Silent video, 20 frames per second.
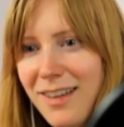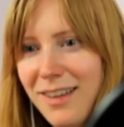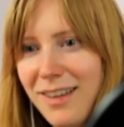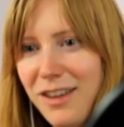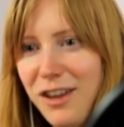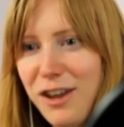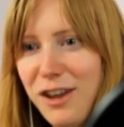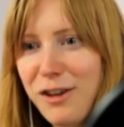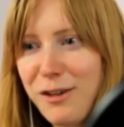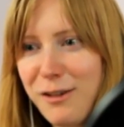
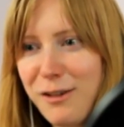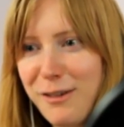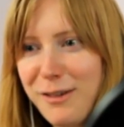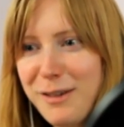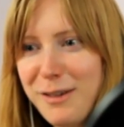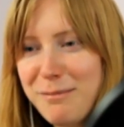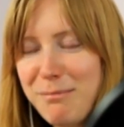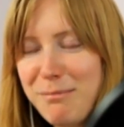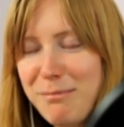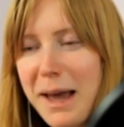
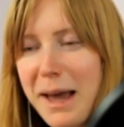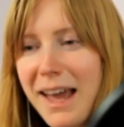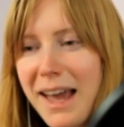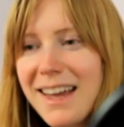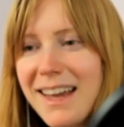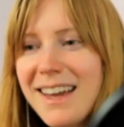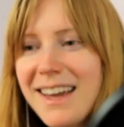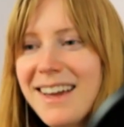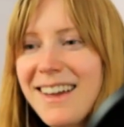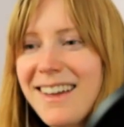you but
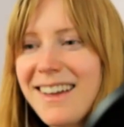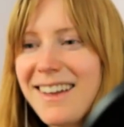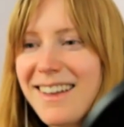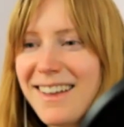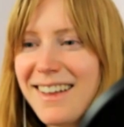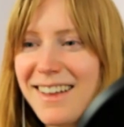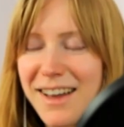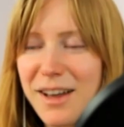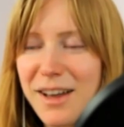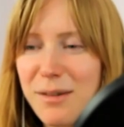
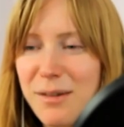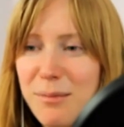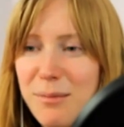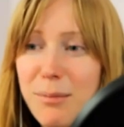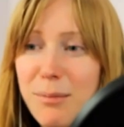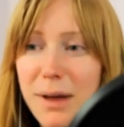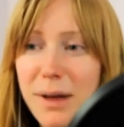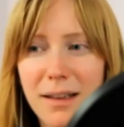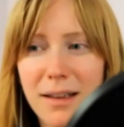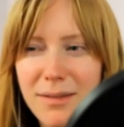um,
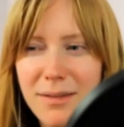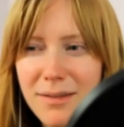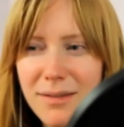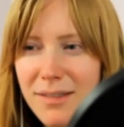but